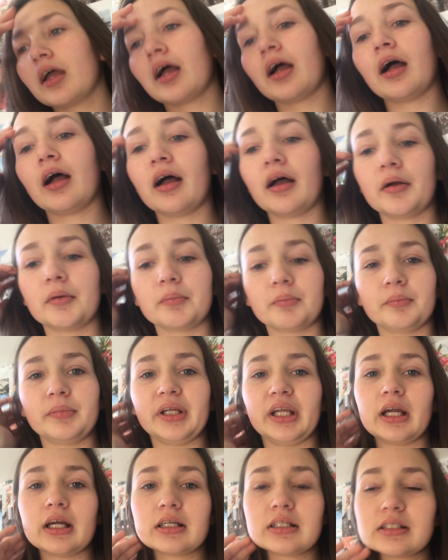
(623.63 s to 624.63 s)
Um,
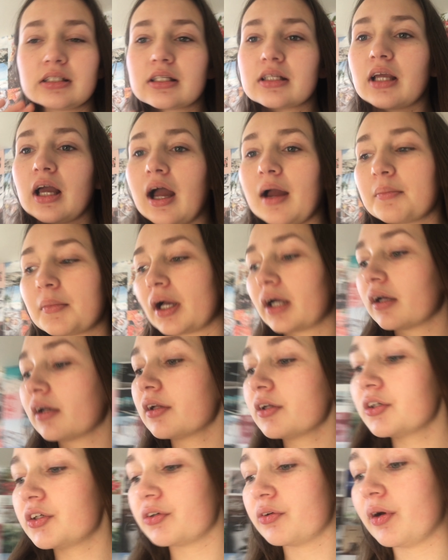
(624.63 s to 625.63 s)
because I'm not
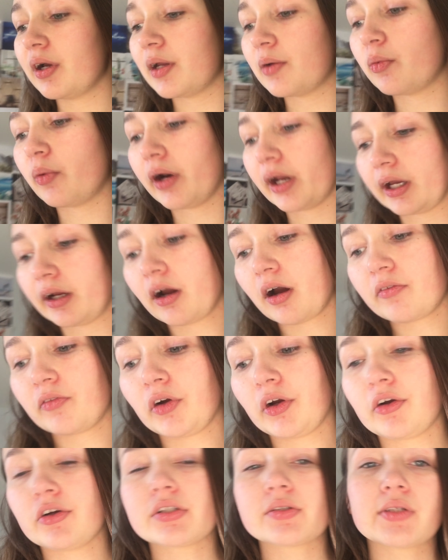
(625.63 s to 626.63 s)
going to do a what I got for
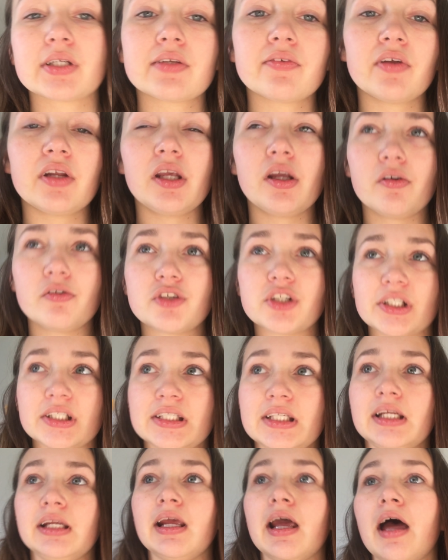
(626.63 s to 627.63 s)
Christmas video just
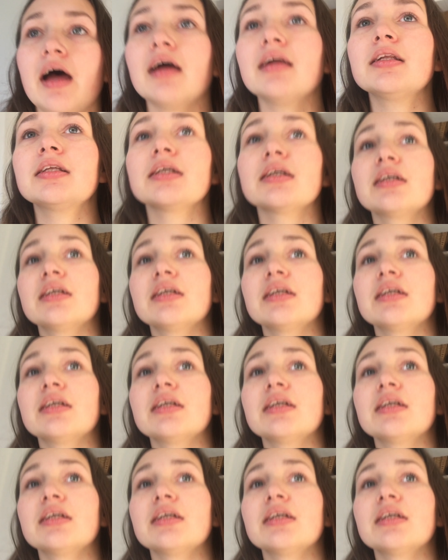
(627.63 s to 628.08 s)
yet.